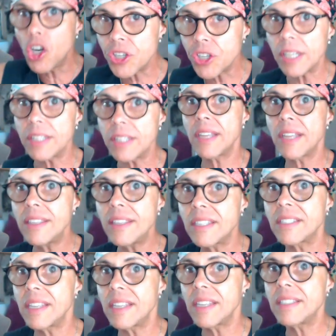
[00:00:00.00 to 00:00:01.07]

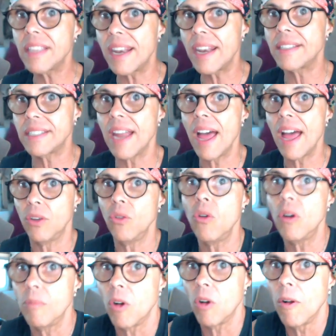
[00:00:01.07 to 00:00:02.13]
consensus is that it's not
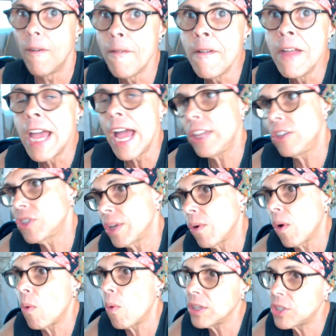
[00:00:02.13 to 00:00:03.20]
normal. And you say,
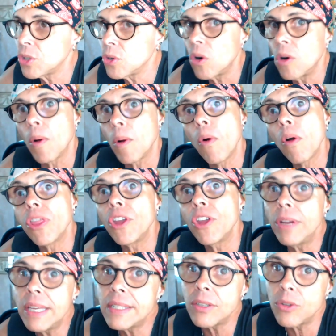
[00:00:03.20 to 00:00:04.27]
well, what's normal? Well, there
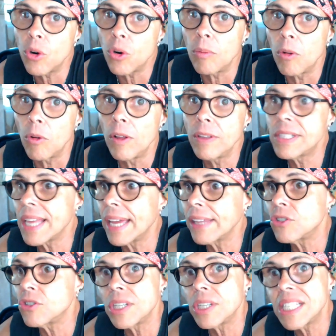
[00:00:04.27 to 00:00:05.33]
is a normal. It's like
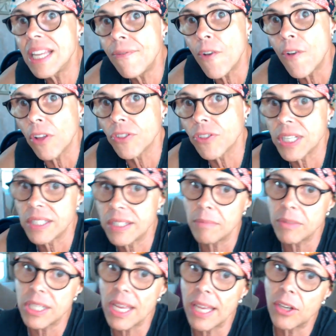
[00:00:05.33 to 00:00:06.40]
there's a default system.
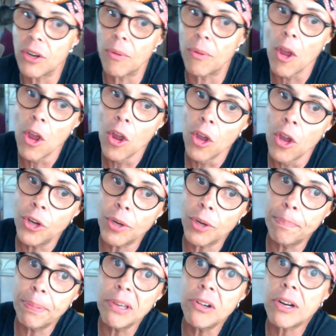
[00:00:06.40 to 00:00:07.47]
It's like your
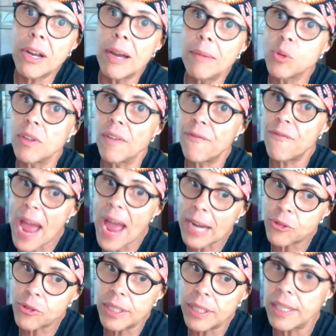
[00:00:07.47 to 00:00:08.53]
computer comes with a
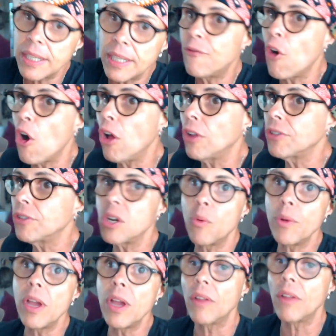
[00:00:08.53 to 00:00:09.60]
factory default. You know,
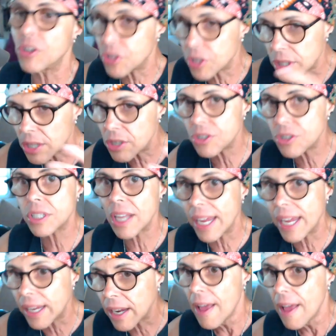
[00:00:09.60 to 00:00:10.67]
we are, there's
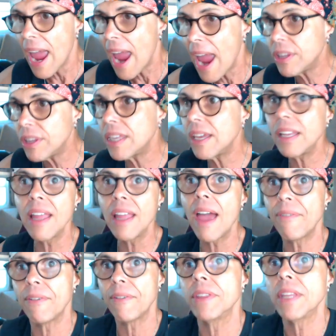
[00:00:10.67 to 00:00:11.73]
like everything in
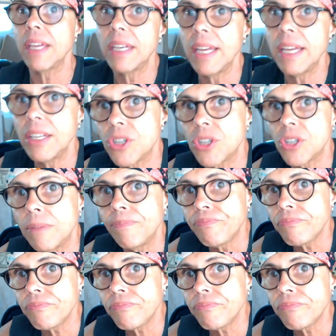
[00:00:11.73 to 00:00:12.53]
life, everything in nature